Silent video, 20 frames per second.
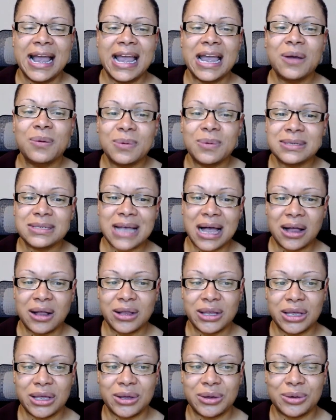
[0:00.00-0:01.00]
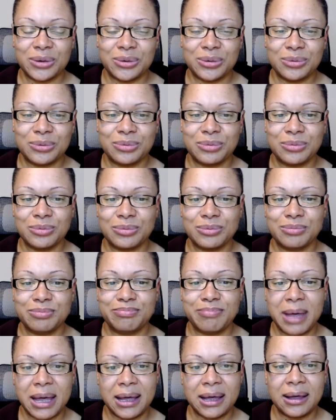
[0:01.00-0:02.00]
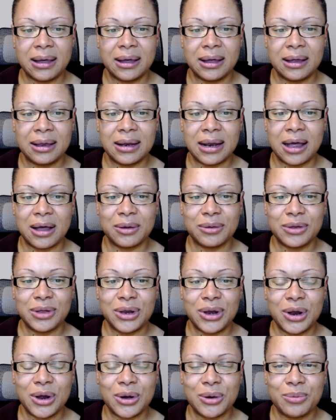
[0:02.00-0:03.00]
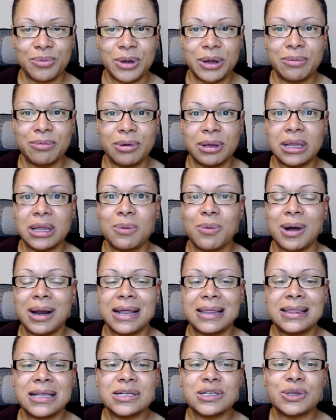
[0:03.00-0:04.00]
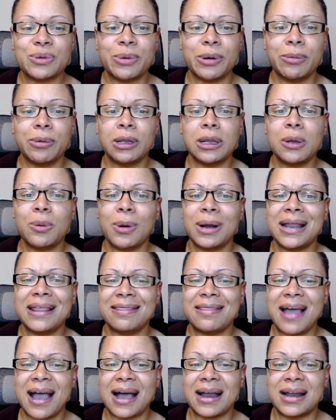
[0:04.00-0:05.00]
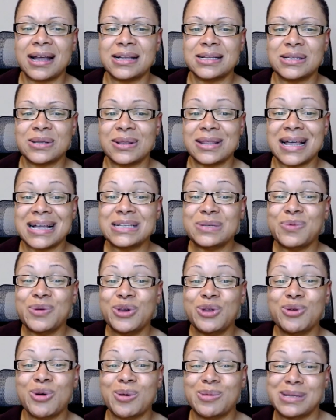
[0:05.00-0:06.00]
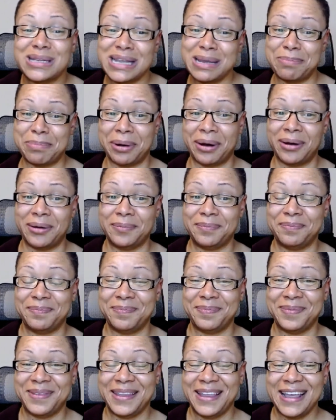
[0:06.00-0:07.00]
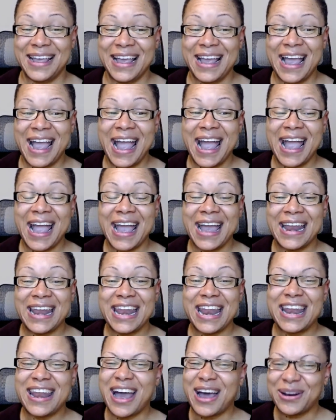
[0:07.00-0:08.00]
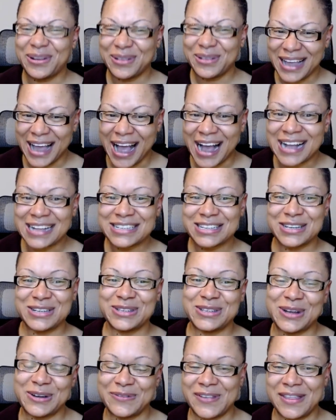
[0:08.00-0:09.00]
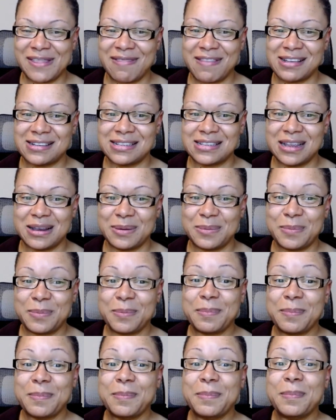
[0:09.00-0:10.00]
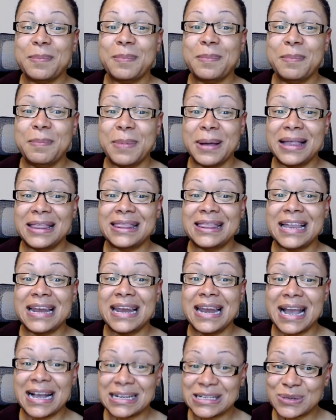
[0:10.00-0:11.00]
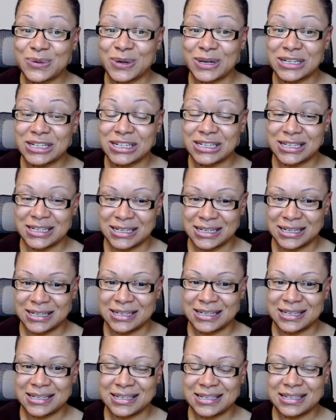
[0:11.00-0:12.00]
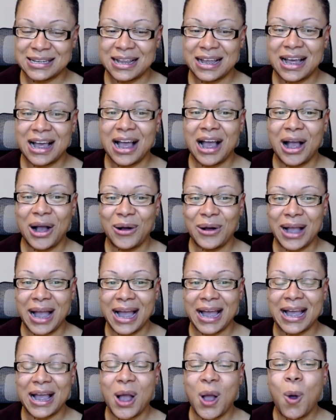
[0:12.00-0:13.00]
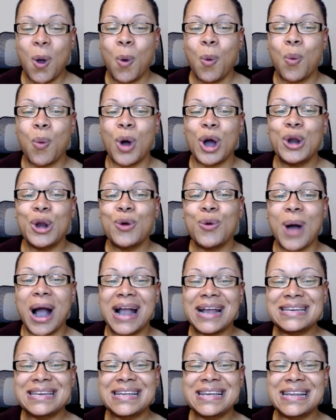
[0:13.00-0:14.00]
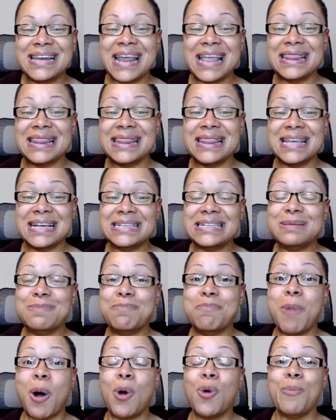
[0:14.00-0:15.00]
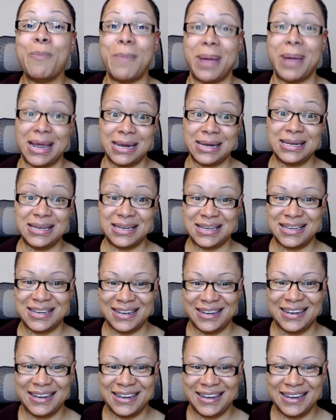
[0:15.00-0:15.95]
it will tell you man, you know, we really wanted this or we really wanted that. And so that's when you go deeper and not only ask yourself and listen, but the next question is okay, what do I need in this moment?